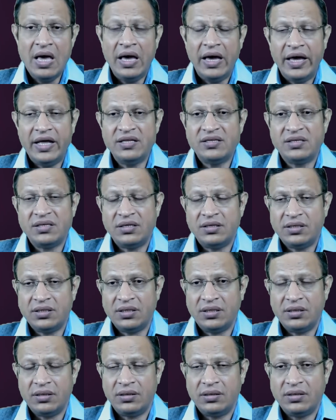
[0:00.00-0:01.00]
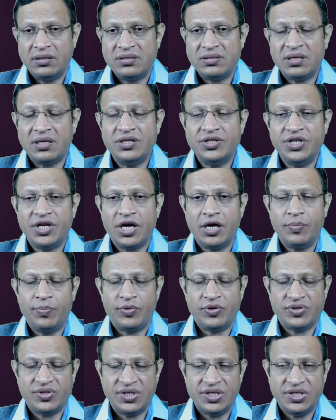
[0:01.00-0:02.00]
In certain surgical
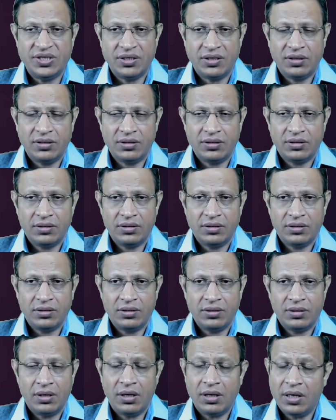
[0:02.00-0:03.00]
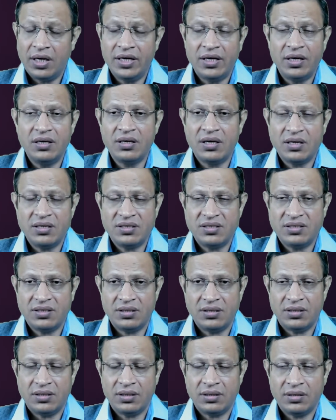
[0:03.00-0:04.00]
procedure, written
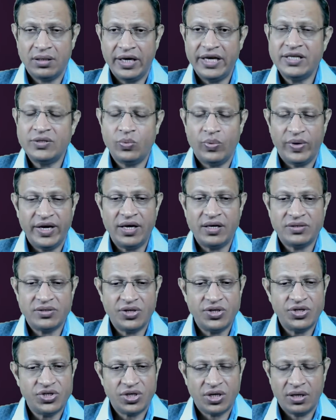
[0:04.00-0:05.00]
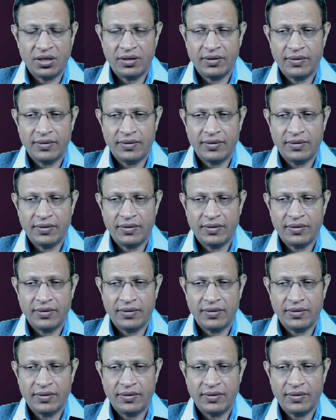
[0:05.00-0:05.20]
consent is very essential.